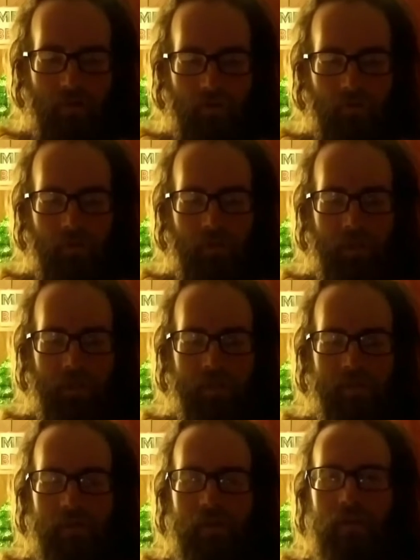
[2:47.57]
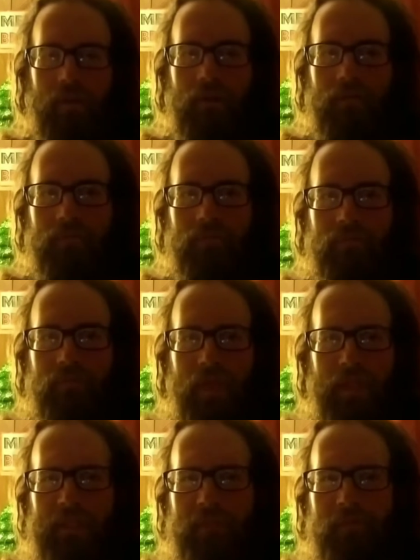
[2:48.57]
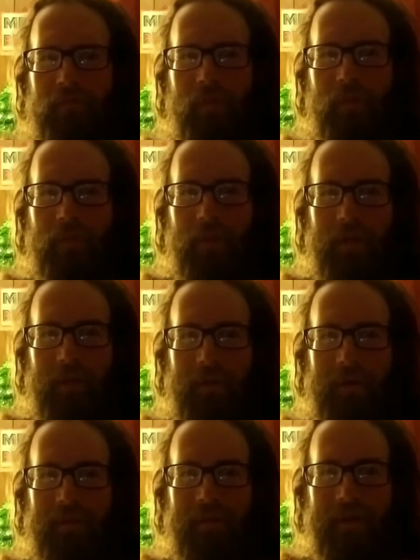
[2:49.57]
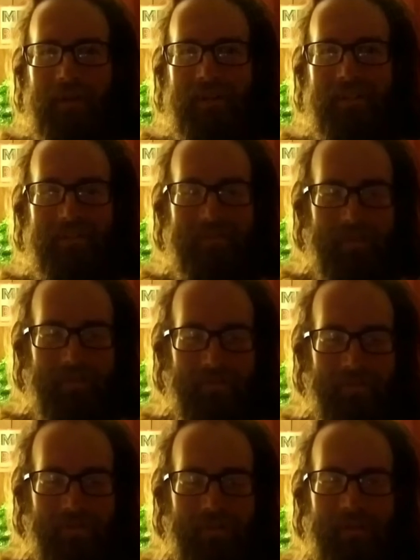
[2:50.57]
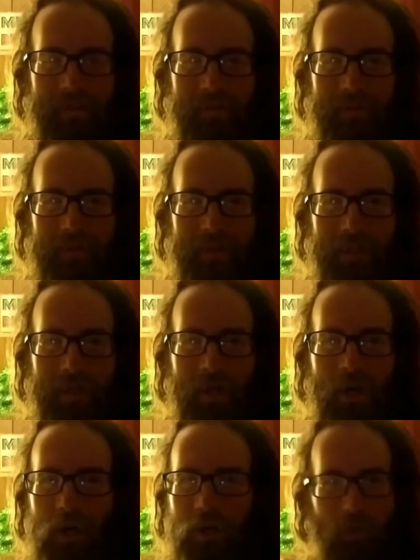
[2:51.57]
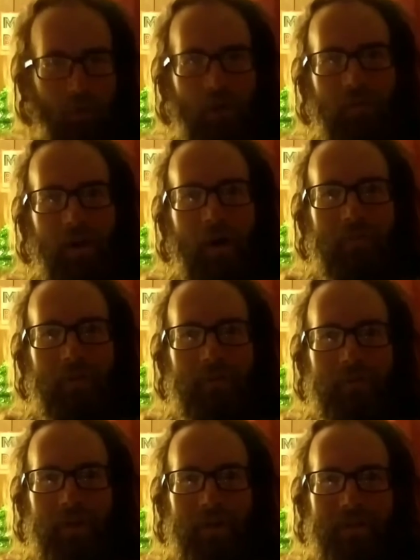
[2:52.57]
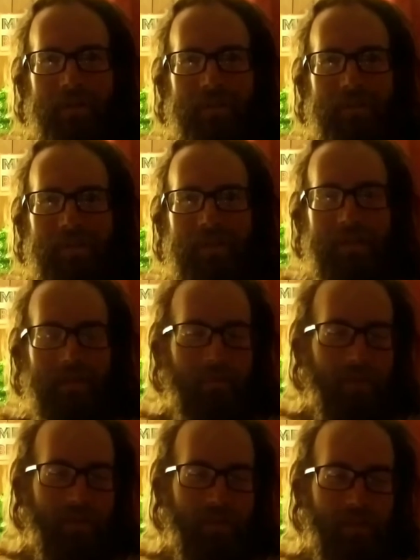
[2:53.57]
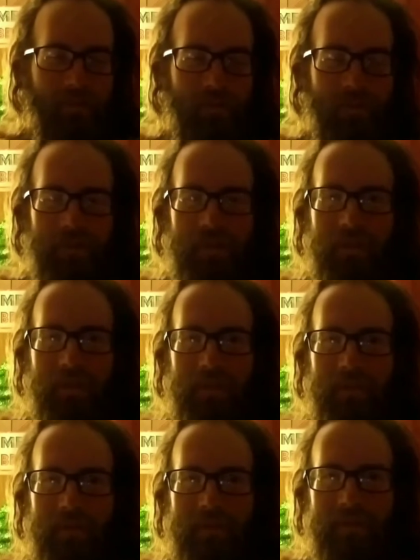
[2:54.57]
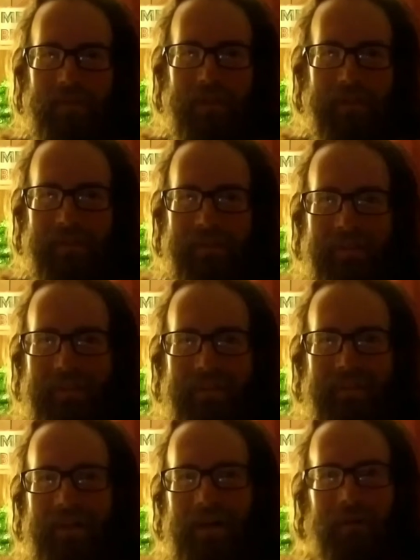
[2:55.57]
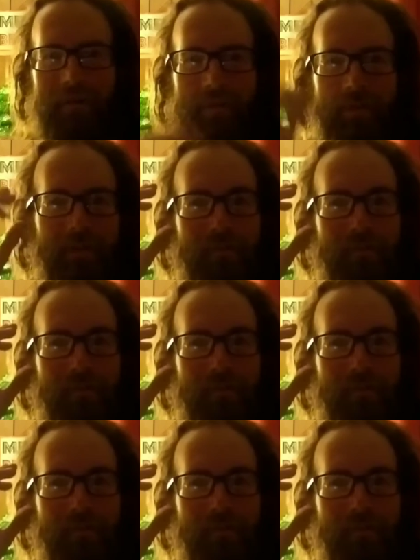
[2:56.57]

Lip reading: really, I think it's more from a player perspective of, you know, being like, you can never have enough dice. But since I'm usually the Dungeon Master, I don't get the